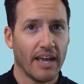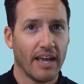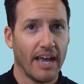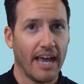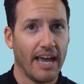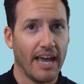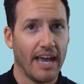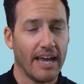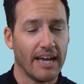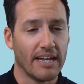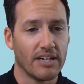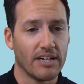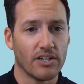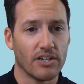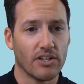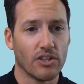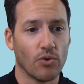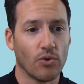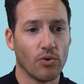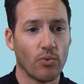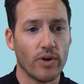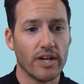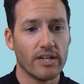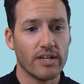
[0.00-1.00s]
And
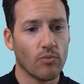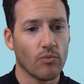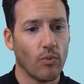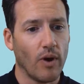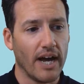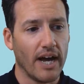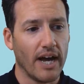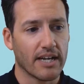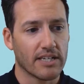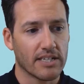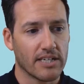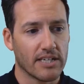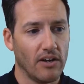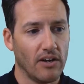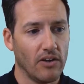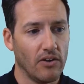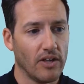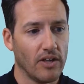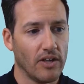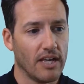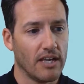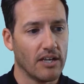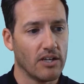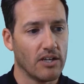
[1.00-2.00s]
the reason why
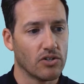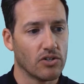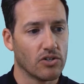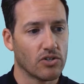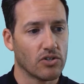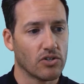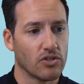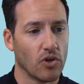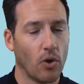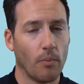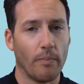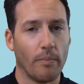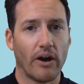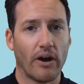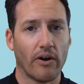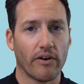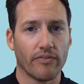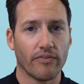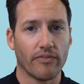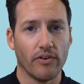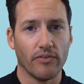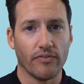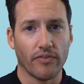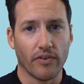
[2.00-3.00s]
Excel is so
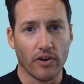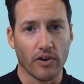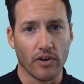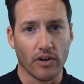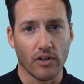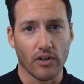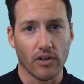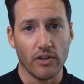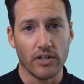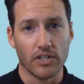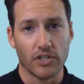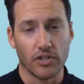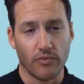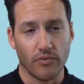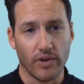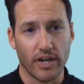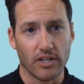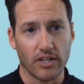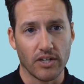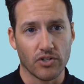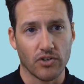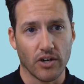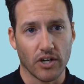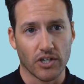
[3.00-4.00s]
powerful for collision
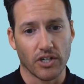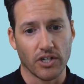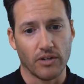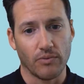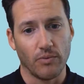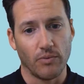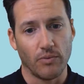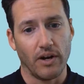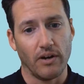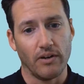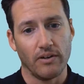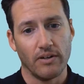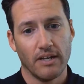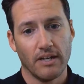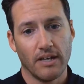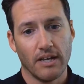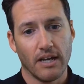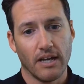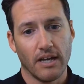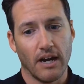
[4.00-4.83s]
reconstruction, well,